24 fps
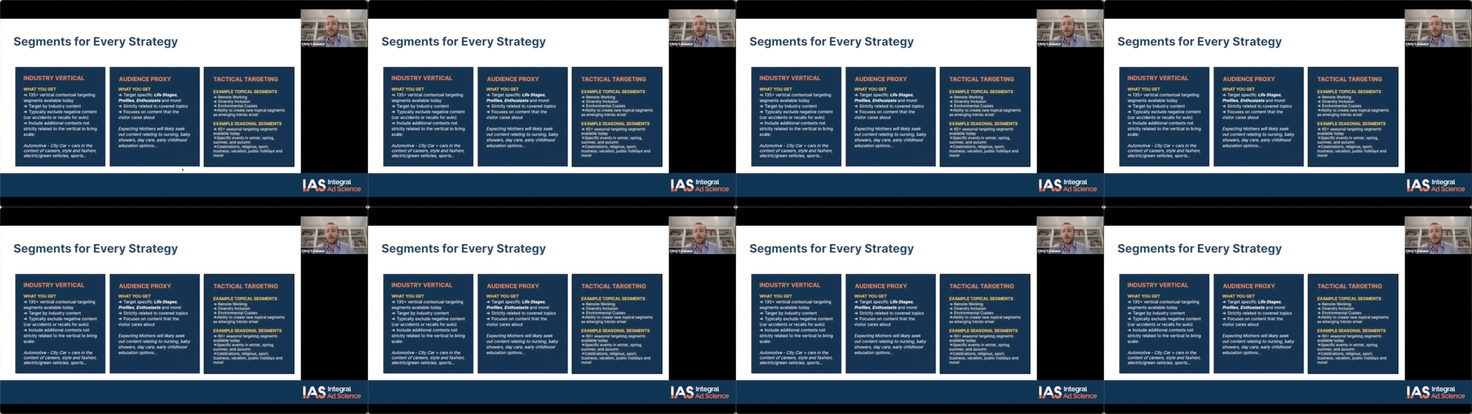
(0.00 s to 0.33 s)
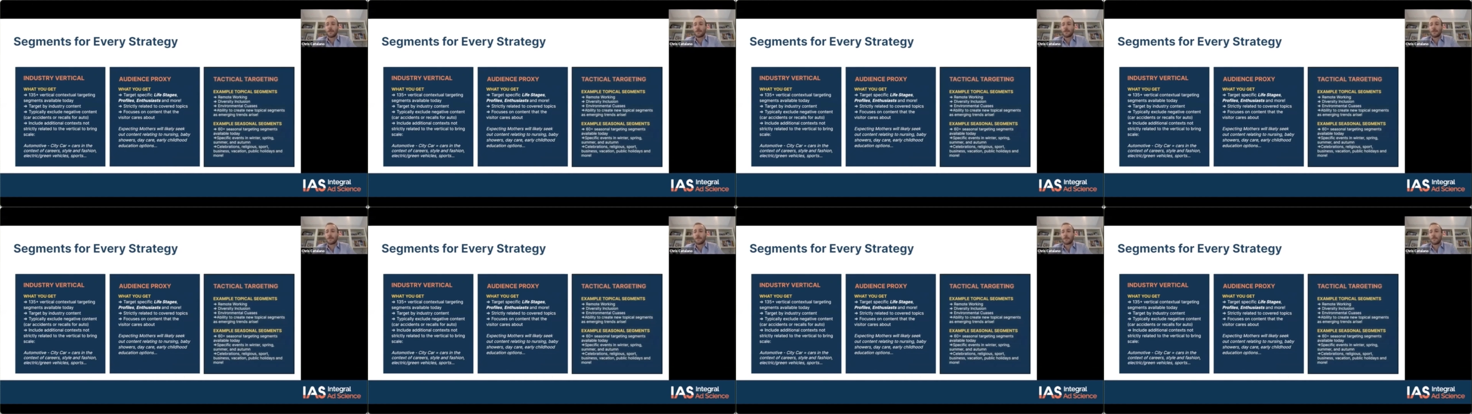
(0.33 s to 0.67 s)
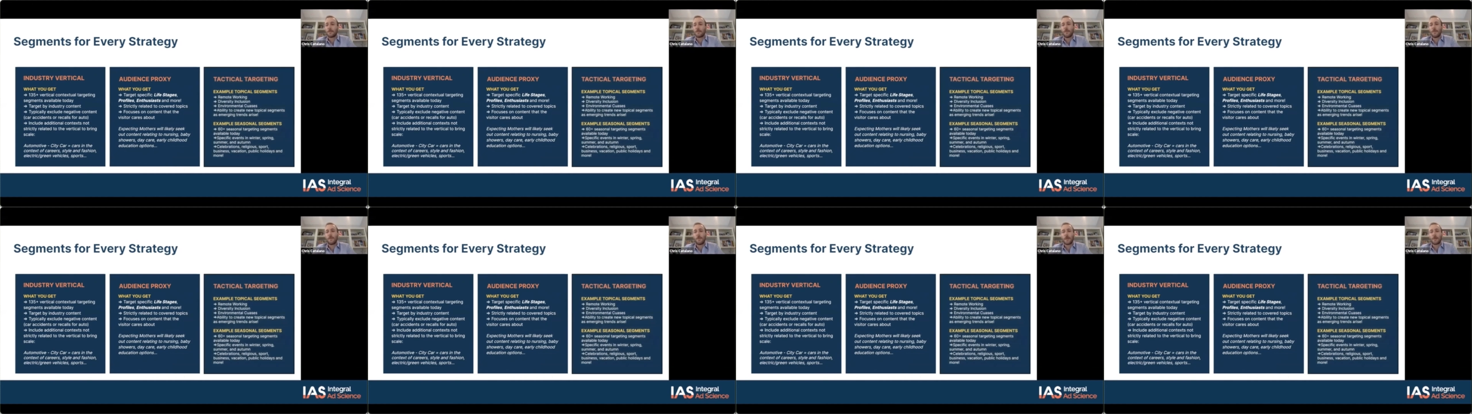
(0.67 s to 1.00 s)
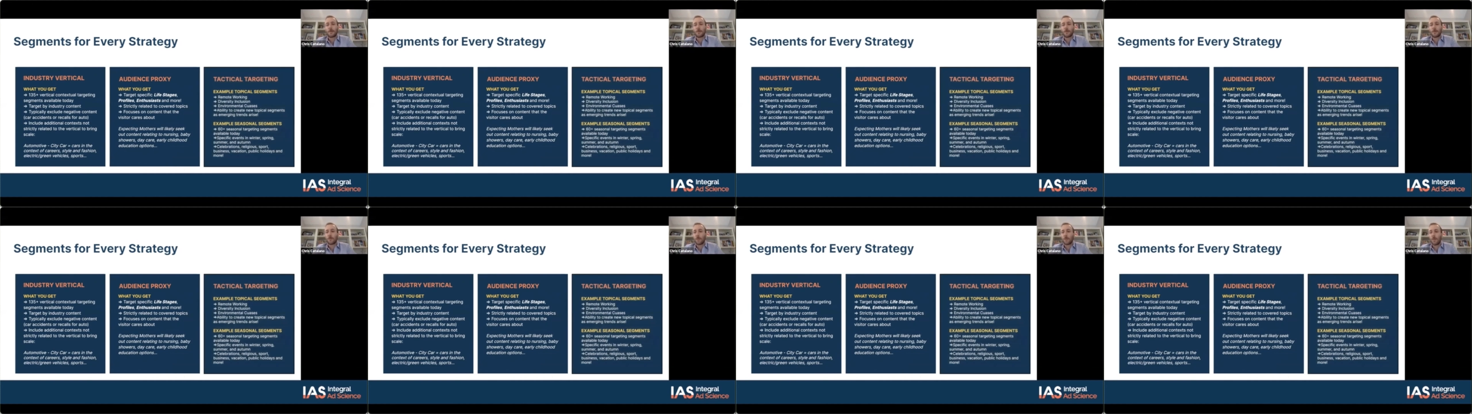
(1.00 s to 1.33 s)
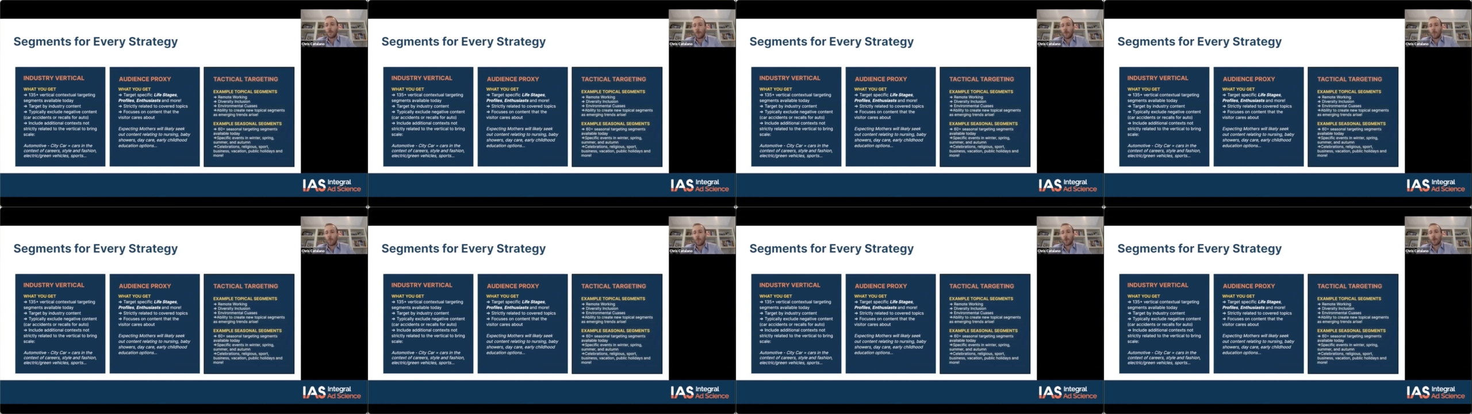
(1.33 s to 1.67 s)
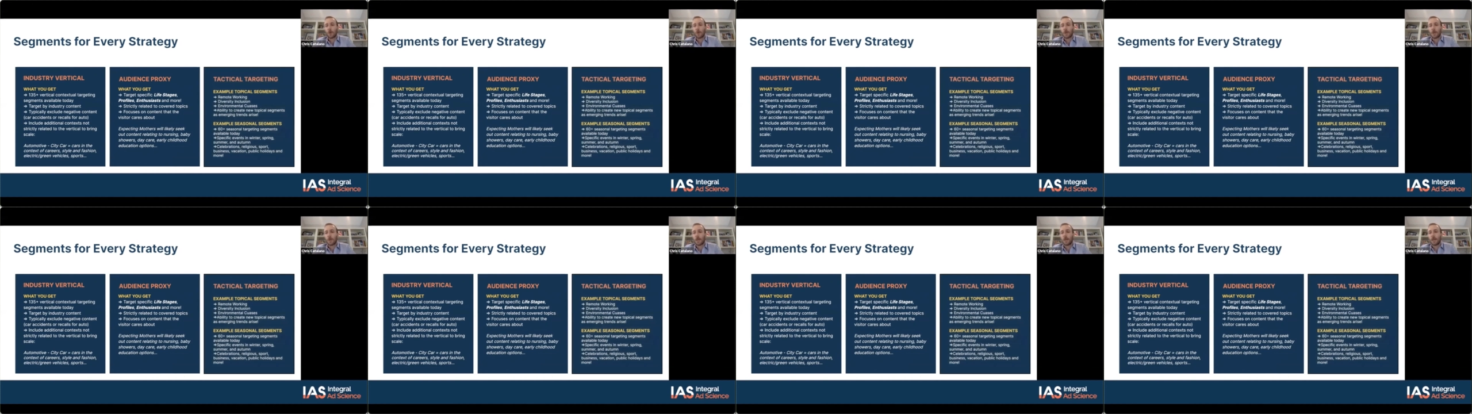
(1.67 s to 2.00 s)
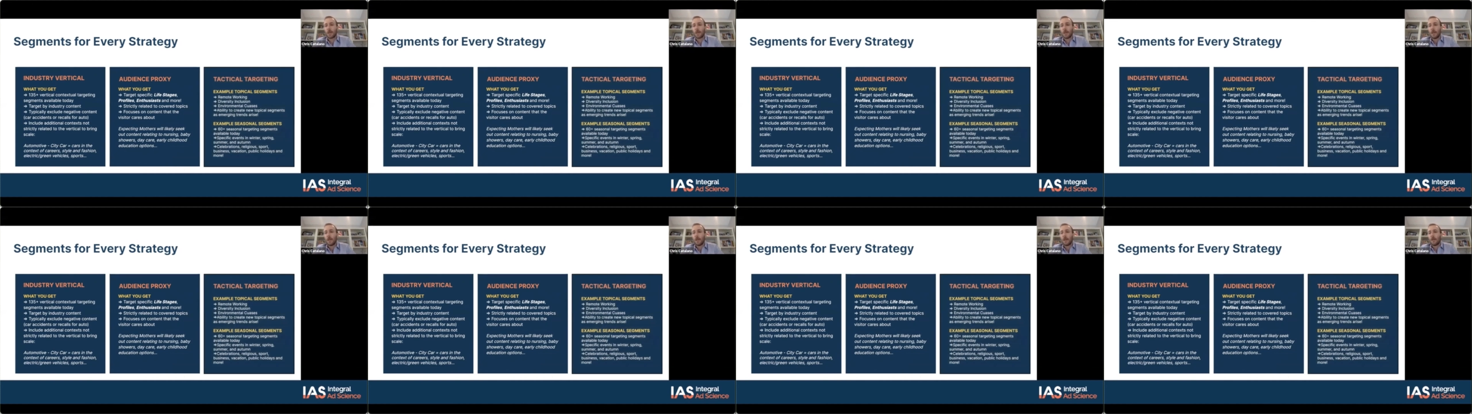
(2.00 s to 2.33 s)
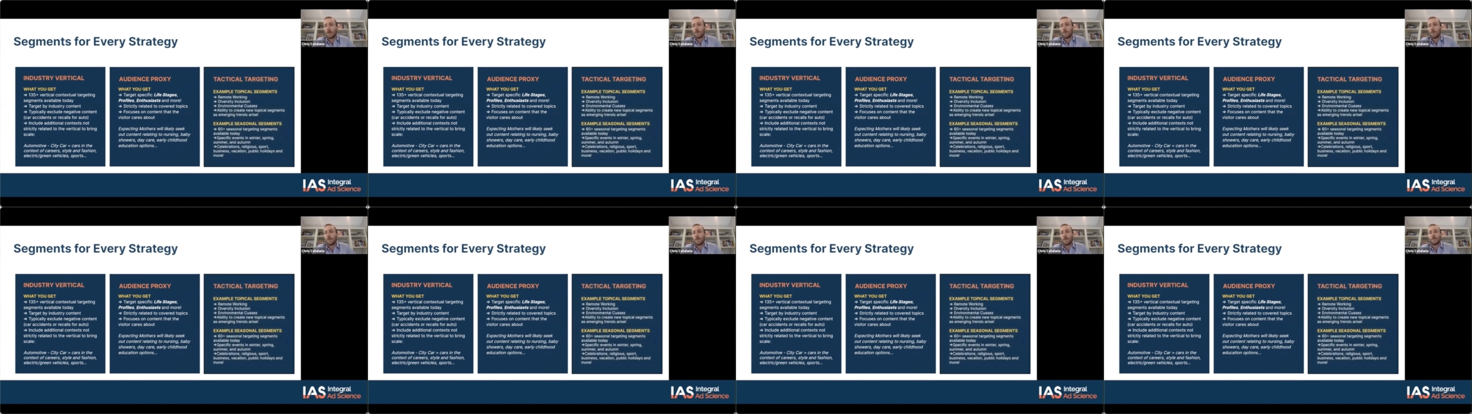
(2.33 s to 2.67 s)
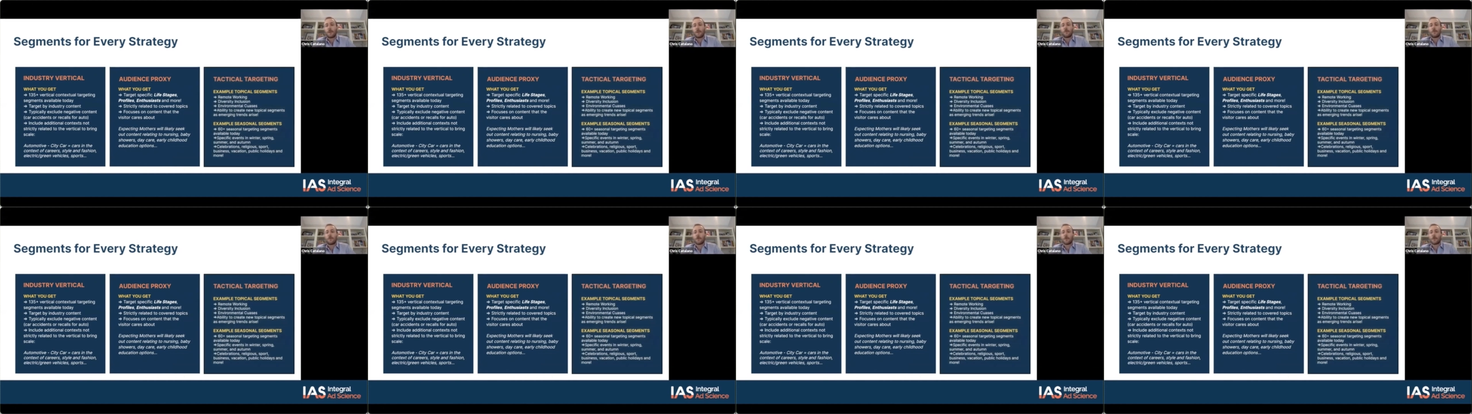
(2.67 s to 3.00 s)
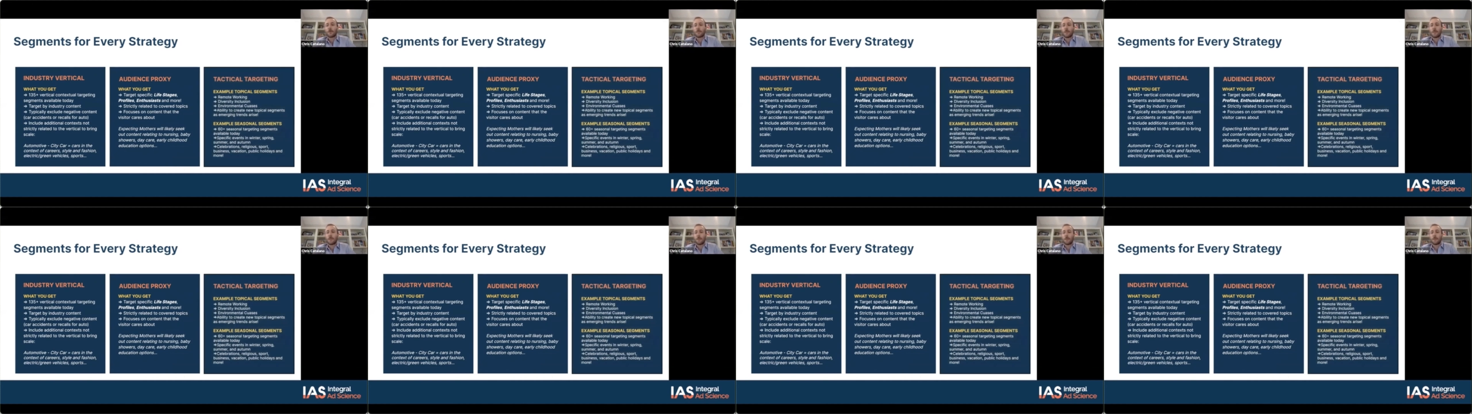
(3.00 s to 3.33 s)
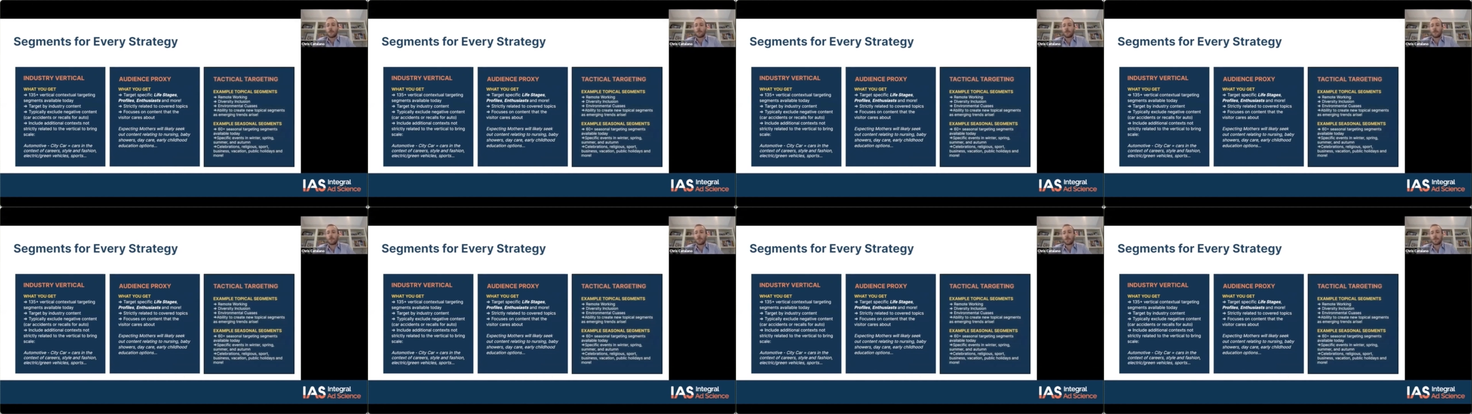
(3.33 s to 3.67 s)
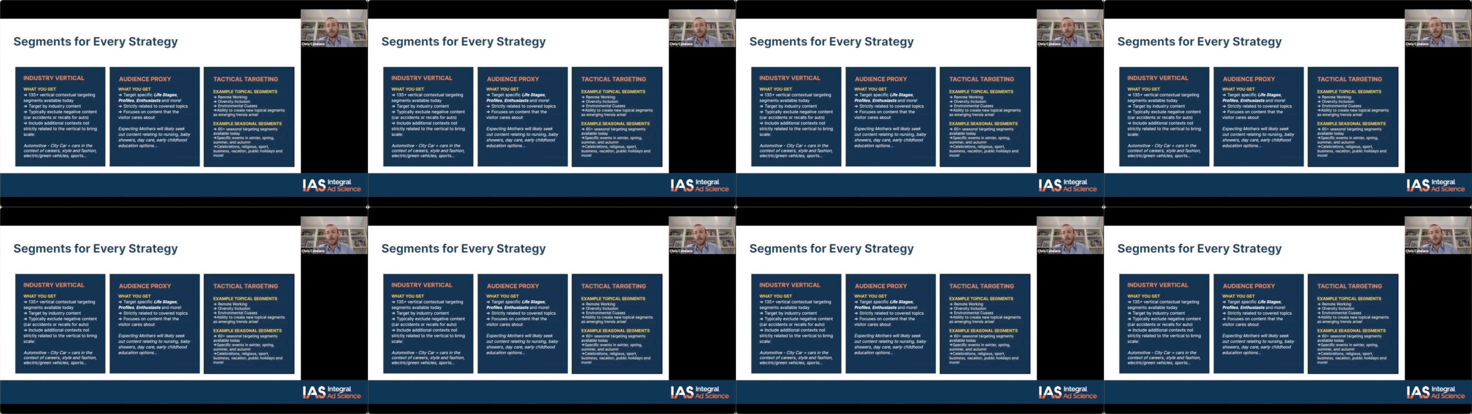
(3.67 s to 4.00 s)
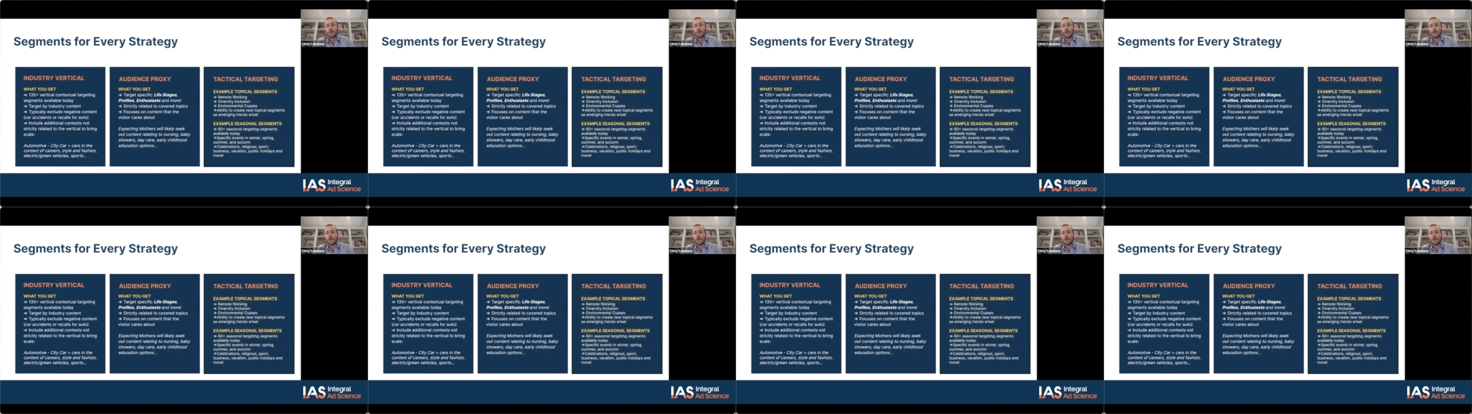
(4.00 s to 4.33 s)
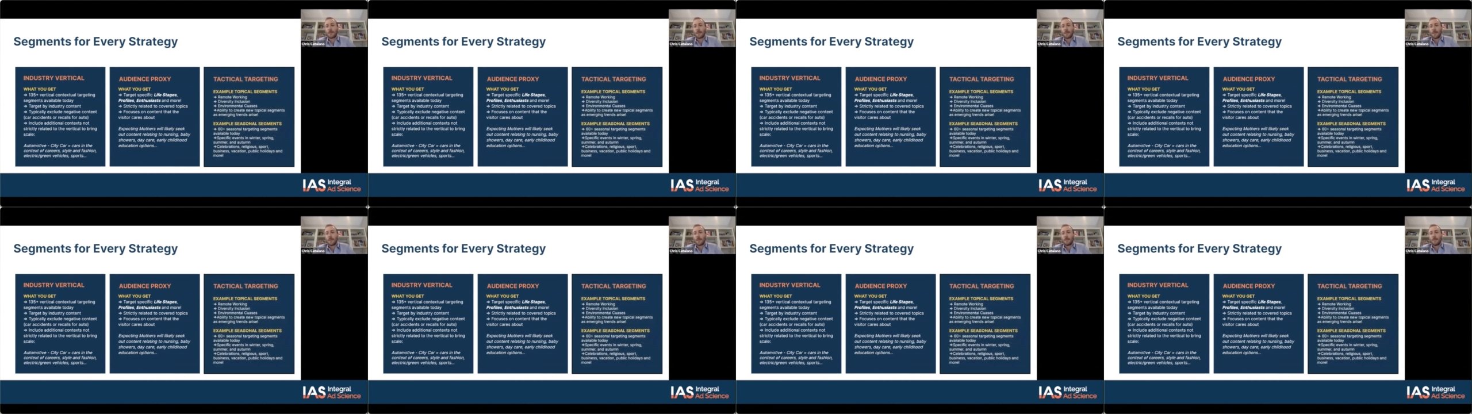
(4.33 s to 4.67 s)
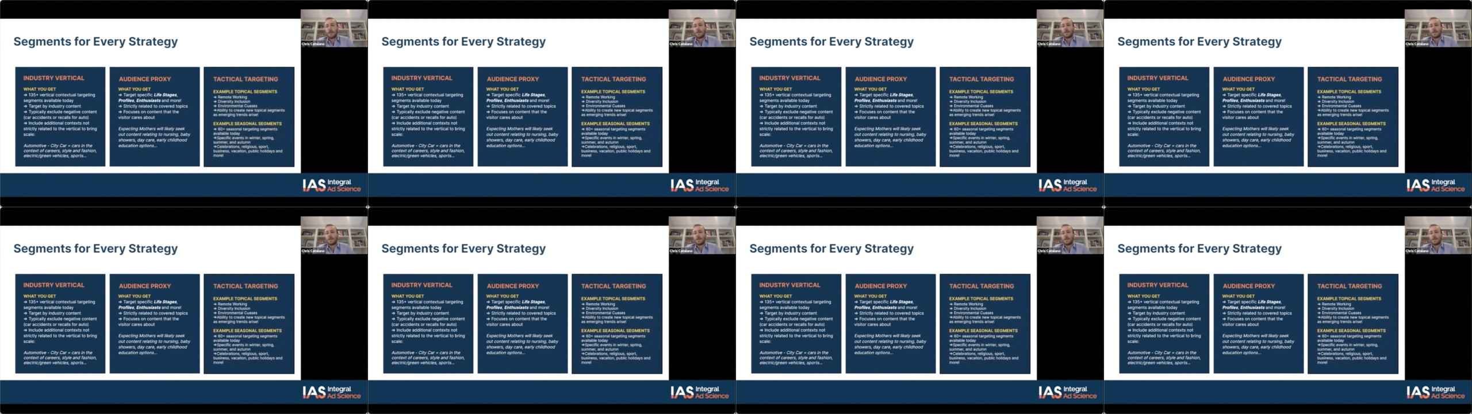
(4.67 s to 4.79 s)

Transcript: [unreadable: no face in view]